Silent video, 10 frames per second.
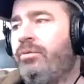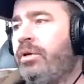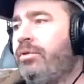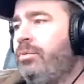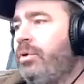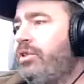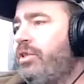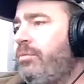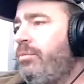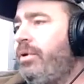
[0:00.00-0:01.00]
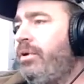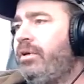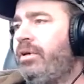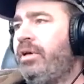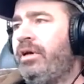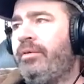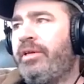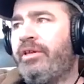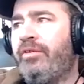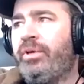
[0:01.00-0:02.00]
worth watching? But I don't
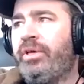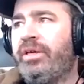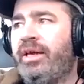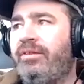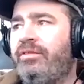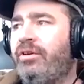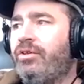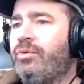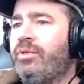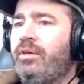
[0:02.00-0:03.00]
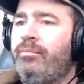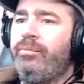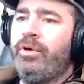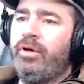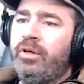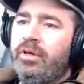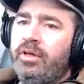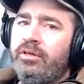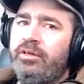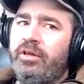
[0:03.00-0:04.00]
know if we can get in touch with him. But
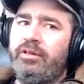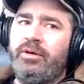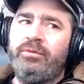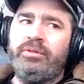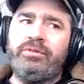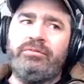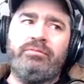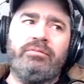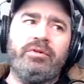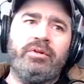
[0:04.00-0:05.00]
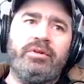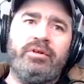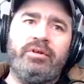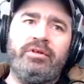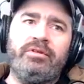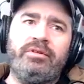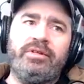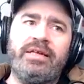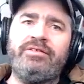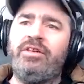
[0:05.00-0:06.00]
that was
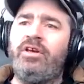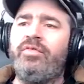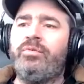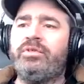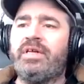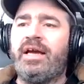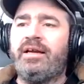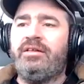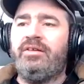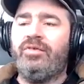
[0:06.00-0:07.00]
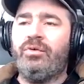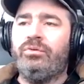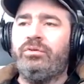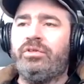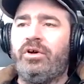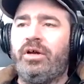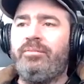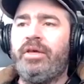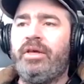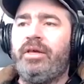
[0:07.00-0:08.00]
that server was active all the time.
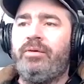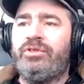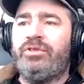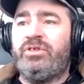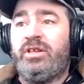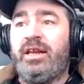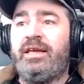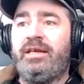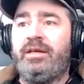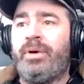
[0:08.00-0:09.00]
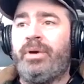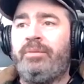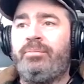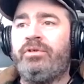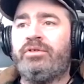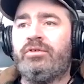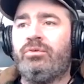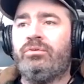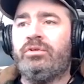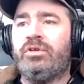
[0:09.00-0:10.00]
It was just collating papers
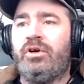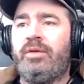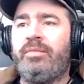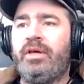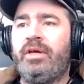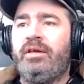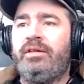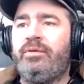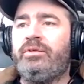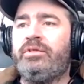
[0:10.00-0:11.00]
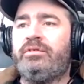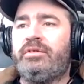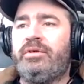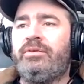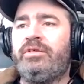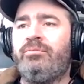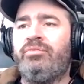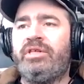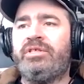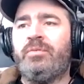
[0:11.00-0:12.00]
all the time, and there was some
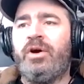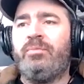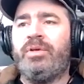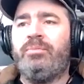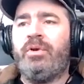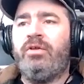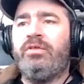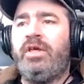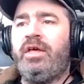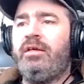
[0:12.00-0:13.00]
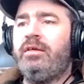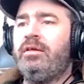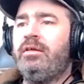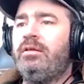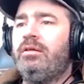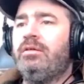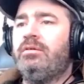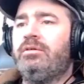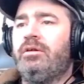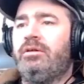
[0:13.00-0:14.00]
pretty smart people on there,
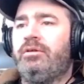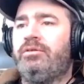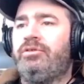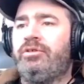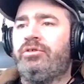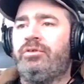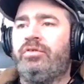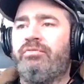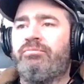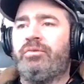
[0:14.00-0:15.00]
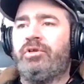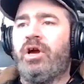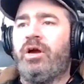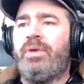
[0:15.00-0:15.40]
just sort of going